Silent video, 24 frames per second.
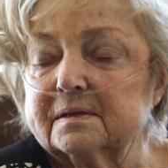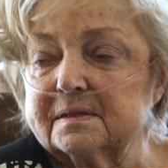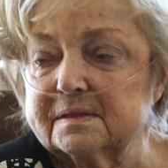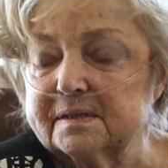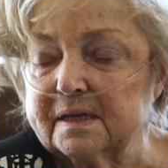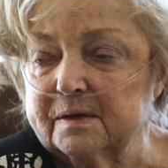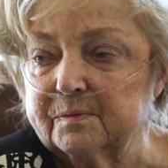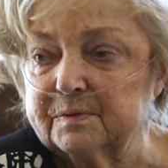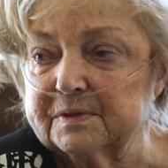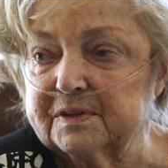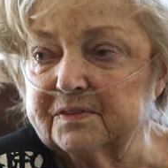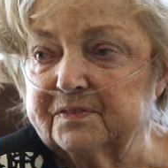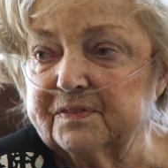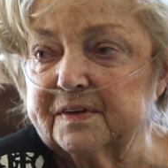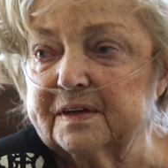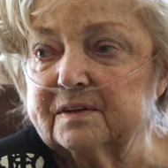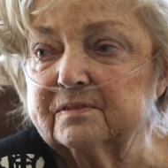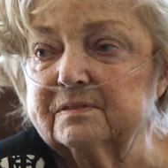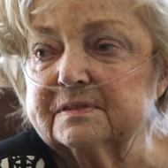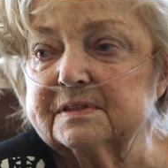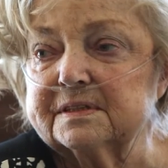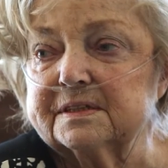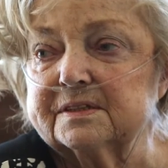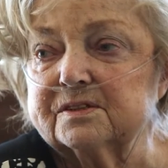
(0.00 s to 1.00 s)
Yeah, stay with the
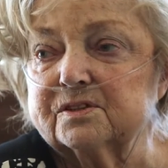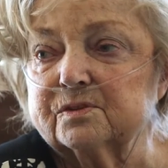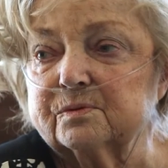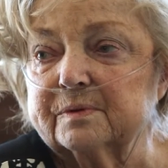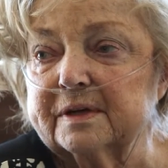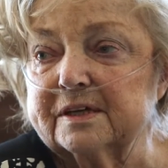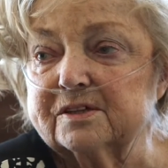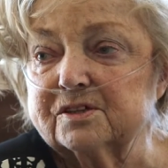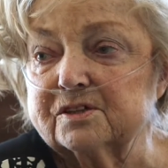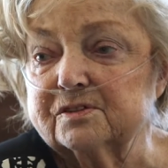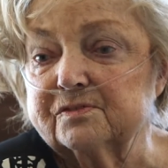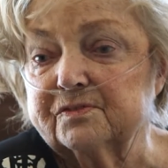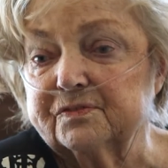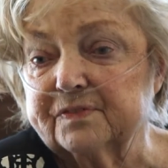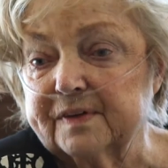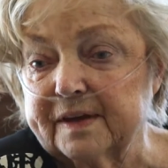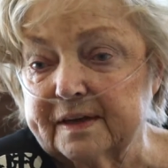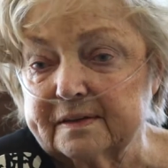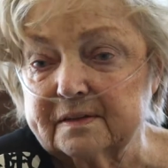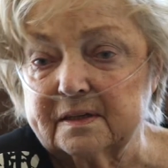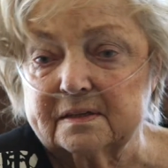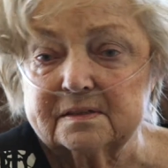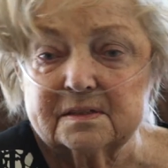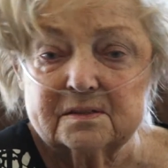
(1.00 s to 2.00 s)
veteran situation. In
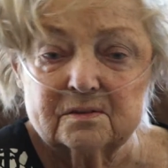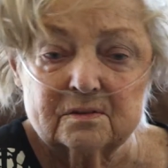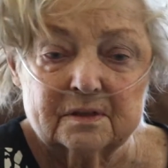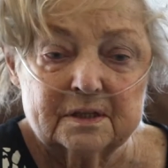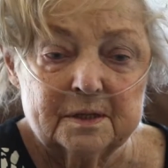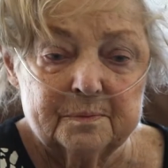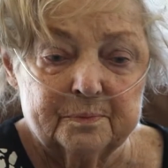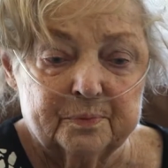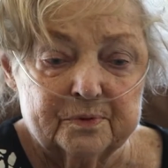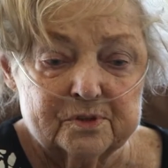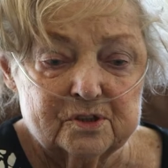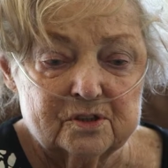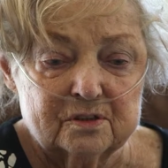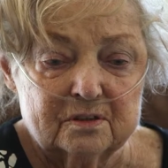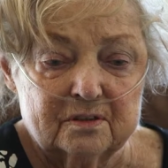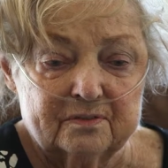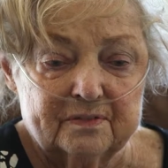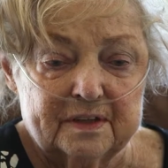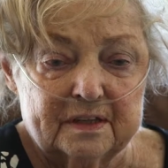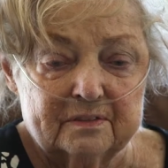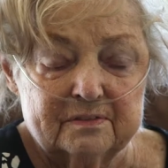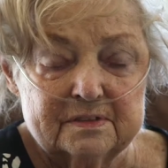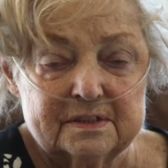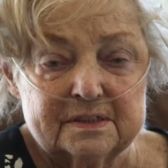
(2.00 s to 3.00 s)
fact, I still keep pushing the
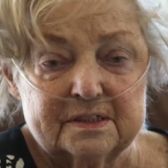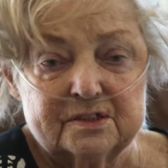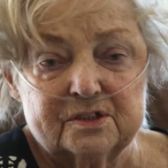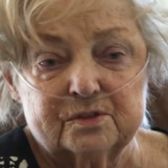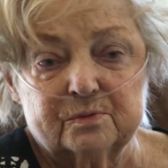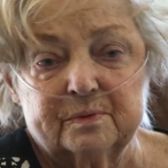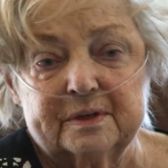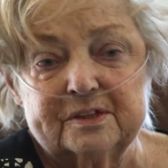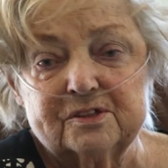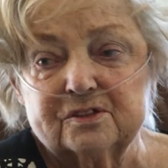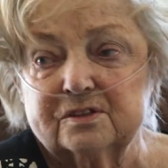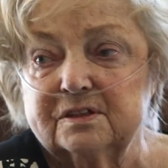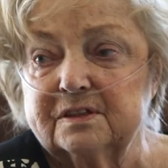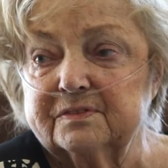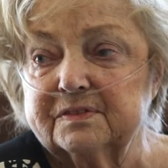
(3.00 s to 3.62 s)
veteran situation.